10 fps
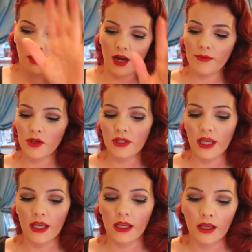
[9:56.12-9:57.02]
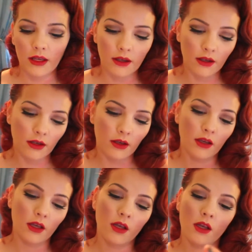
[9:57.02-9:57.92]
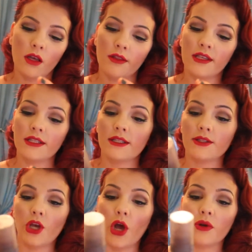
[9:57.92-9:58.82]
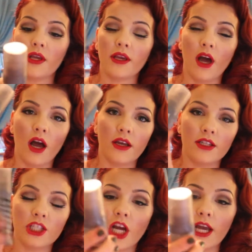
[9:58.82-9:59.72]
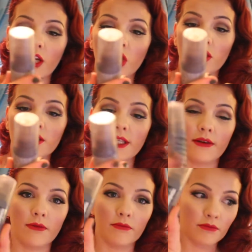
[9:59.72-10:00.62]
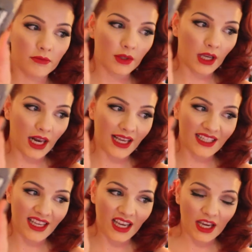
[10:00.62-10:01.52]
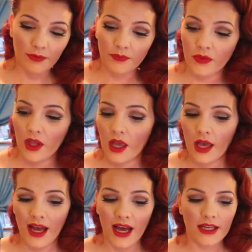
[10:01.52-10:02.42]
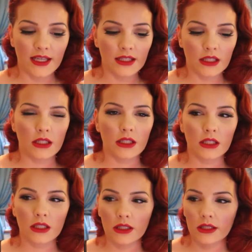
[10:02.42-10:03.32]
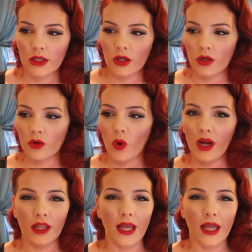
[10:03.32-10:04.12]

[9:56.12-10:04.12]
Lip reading: I'm using... This is Toni & Guy Shine Gloss Serum Classic, and it's quite